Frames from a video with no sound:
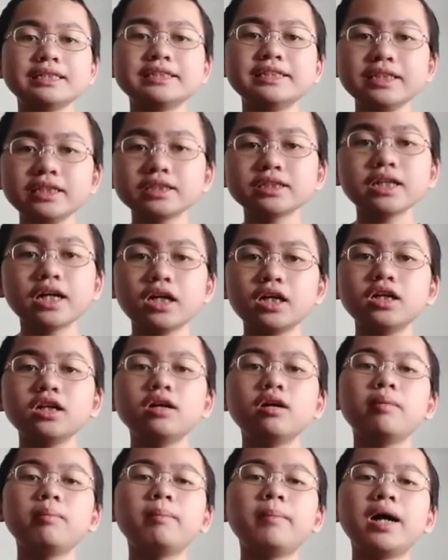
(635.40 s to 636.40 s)
These are
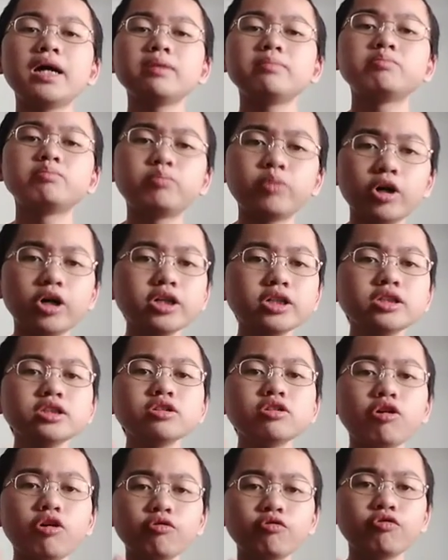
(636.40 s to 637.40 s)
my
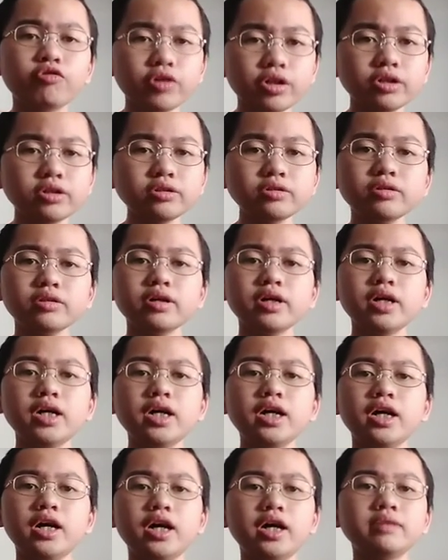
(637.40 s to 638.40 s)
point of view
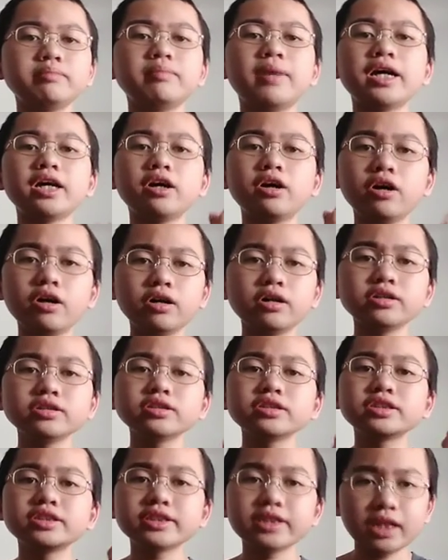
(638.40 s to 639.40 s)
and my
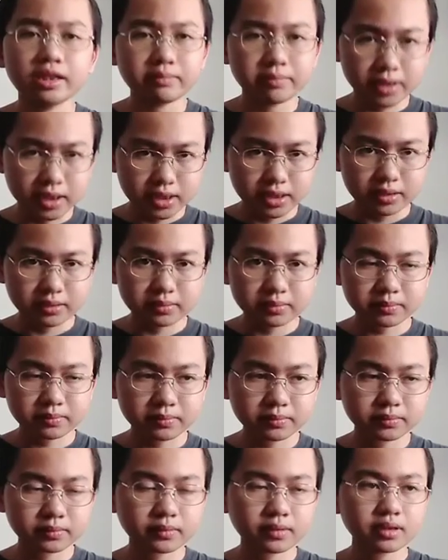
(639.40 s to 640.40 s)
own statement.
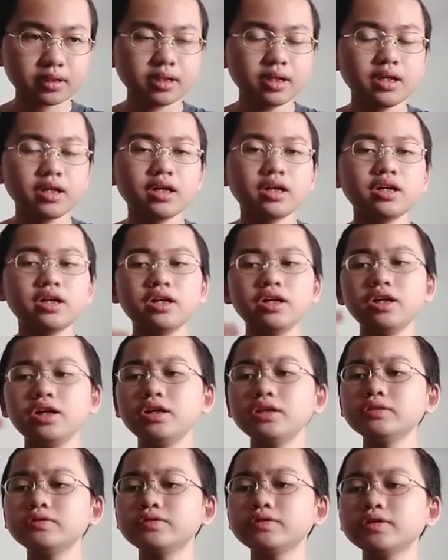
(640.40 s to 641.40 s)

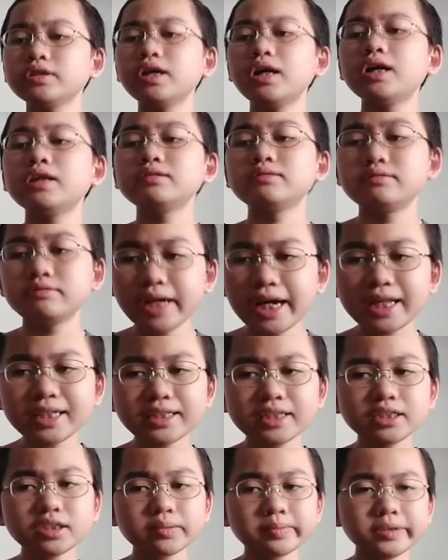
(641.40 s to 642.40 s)
If you have read
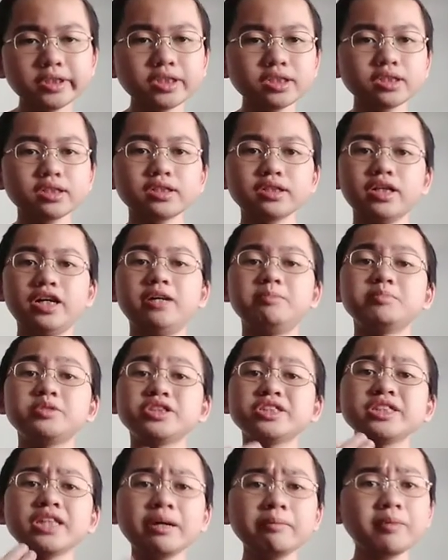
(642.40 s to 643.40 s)
this book and
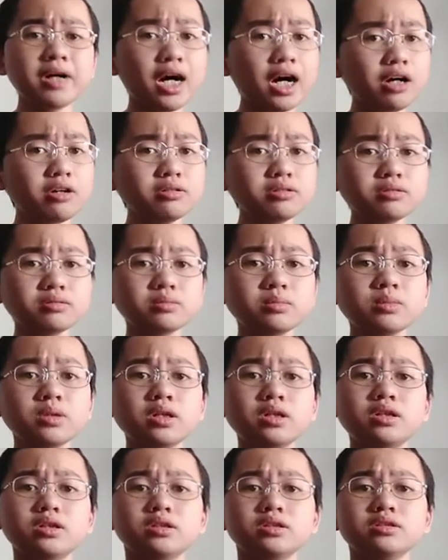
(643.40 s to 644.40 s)
somehow
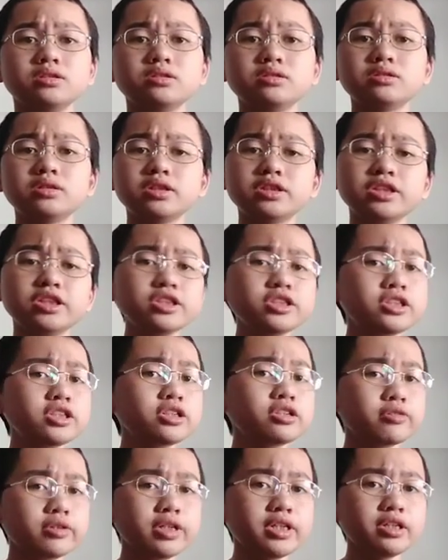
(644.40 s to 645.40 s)
you
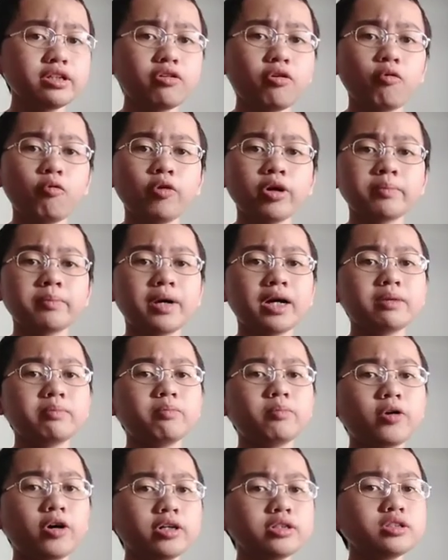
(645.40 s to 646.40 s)
disagree with my
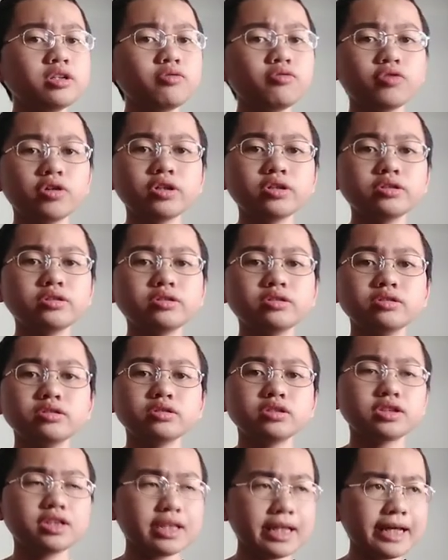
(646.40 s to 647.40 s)
point of view
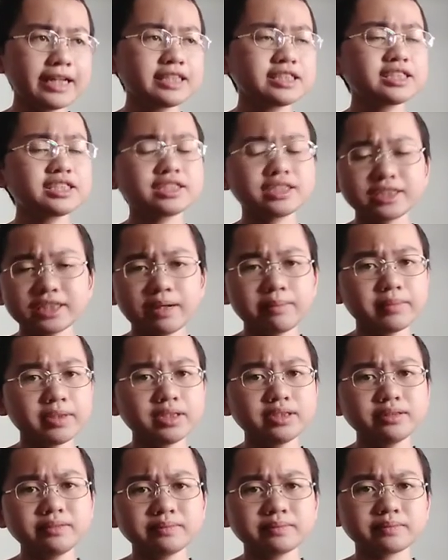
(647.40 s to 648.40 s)
slash
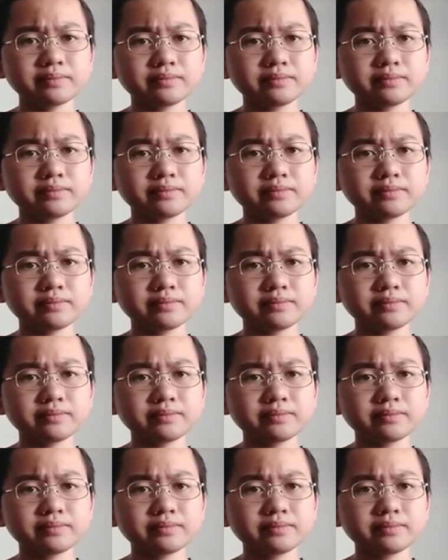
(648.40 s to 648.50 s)
statement,